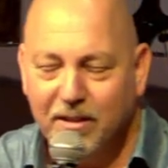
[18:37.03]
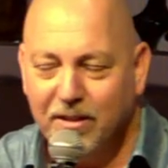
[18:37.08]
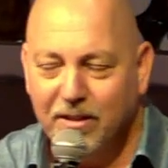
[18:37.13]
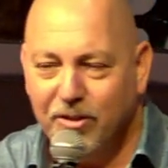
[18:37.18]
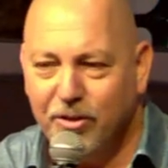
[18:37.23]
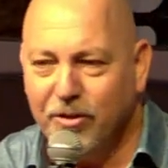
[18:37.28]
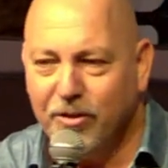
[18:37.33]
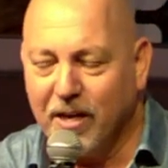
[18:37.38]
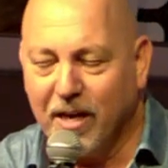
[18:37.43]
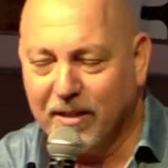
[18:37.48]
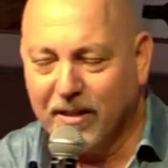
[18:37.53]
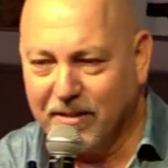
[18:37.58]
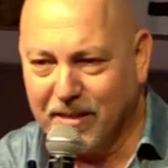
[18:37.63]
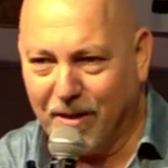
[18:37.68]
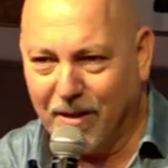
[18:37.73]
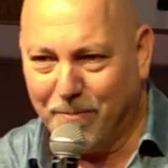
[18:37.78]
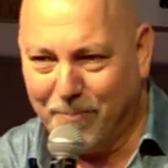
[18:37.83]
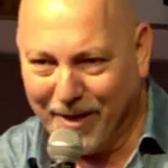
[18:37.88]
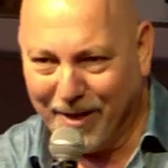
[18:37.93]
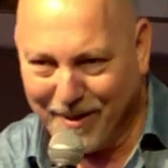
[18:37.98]
You can't
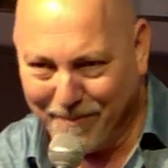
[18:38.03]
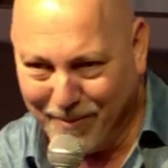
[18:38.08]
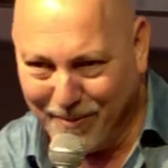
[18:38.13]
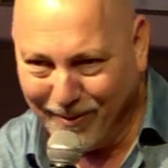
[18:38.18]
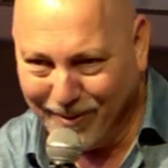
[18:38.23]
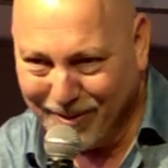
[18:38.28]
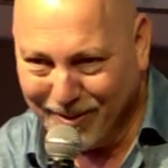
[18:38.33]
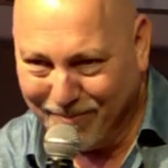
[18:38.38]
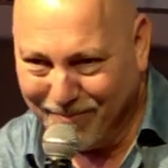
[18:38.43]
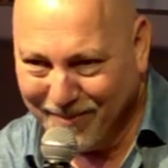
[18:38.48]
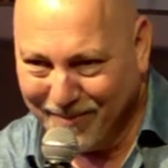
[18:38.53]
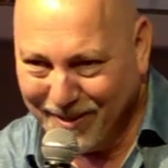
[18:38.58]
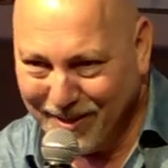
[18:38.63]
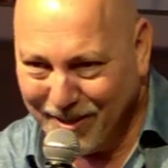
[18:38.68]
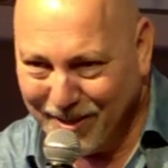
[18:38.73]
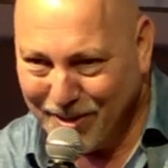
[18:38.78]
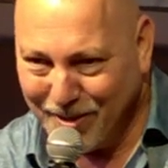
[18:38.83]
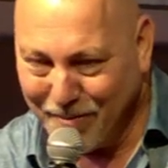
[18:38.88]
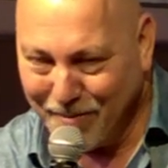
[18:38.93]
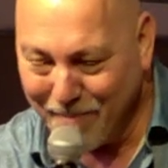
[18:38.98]
tell people your,
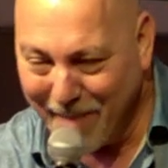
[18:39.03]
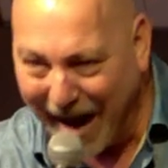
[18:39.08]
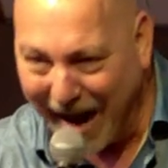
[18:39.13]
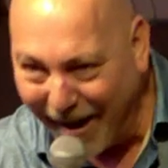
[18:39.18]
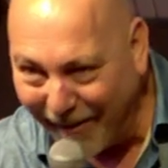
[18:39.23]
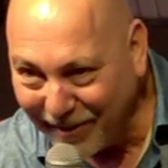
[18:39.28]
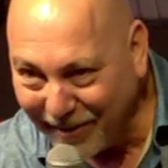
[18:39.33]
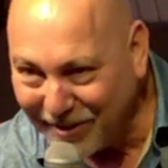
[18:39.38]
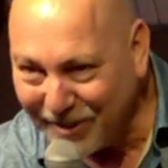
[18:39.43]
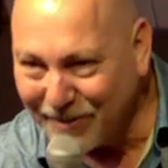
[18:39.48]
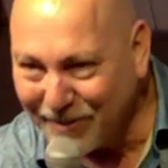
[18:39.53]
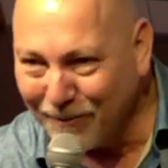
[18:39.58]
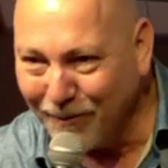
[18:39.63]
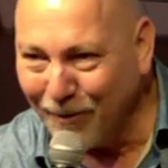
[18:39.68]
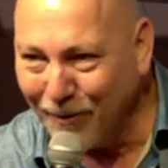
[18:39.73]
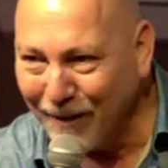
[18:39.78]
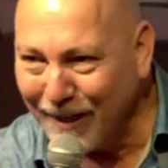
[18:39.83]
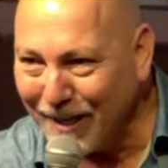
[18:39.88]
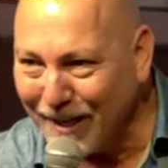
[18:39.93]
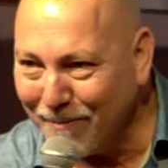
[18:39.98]
your marriage is
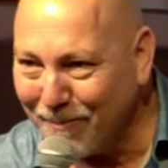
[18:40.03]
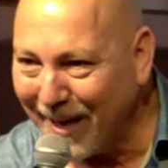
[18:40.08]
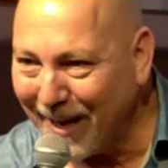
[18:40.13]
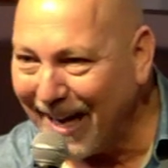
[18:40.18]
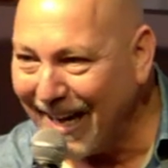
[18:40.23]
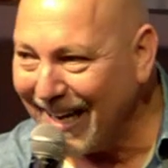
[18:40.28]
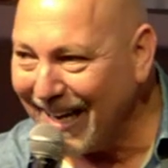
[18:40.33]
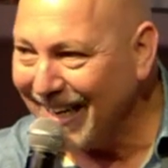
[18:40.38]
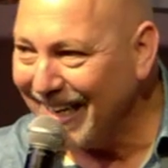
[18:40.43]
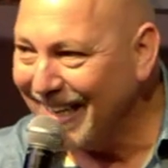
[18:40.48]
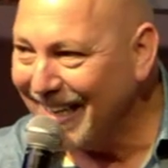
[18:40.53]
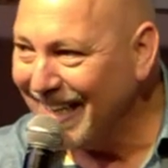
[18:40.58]
falling apart.